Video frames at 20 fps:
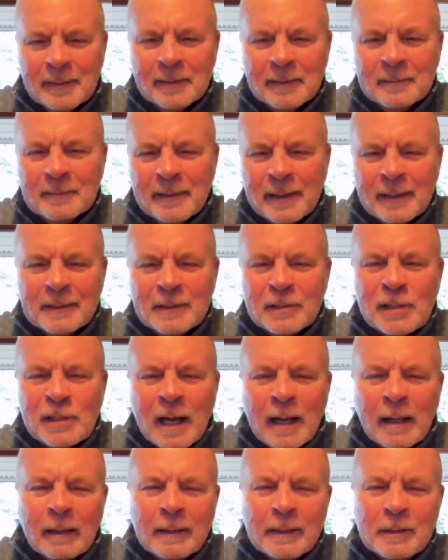and, and
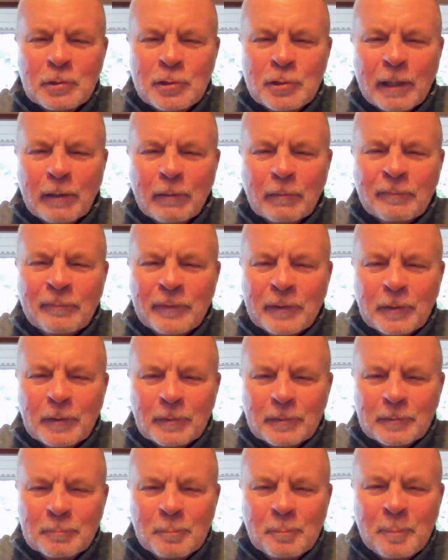solid gel
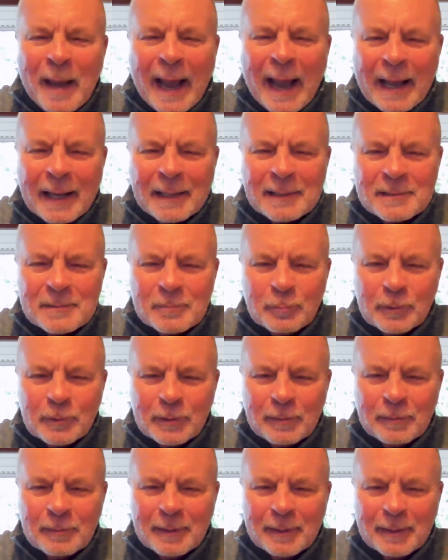filled packs with
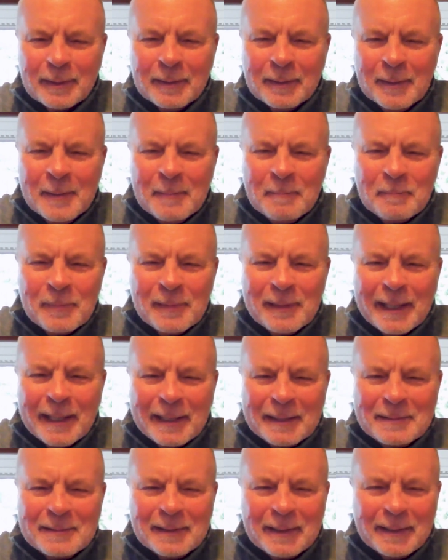uh,
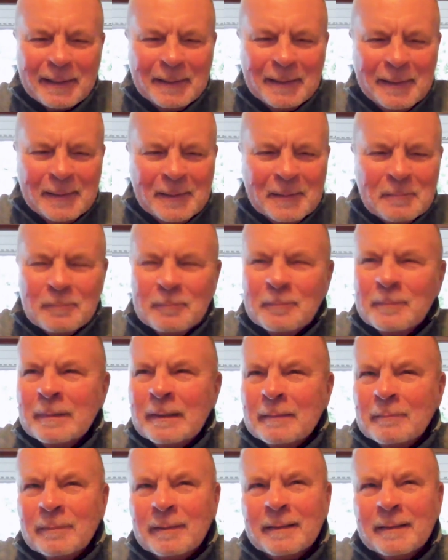that uh,
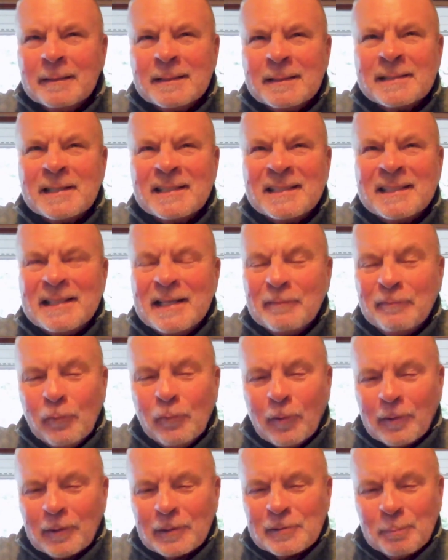is this
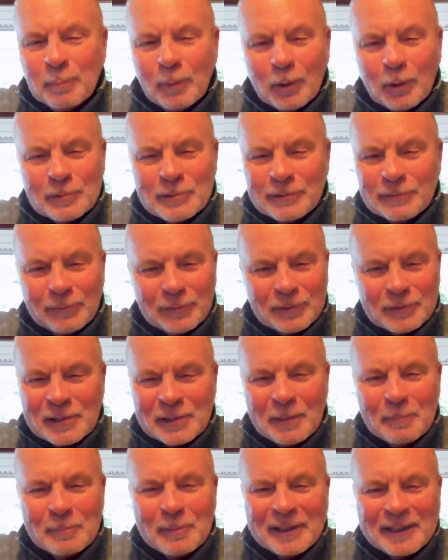C4 explosive or
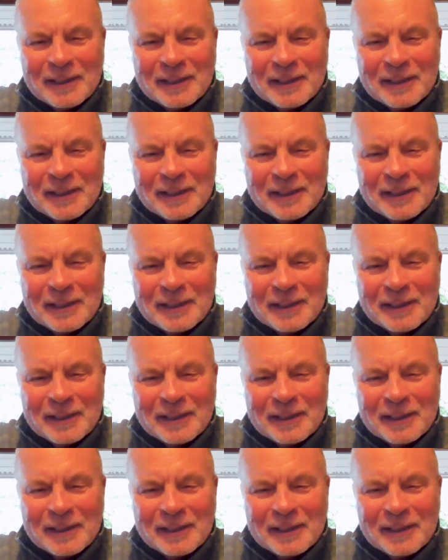something?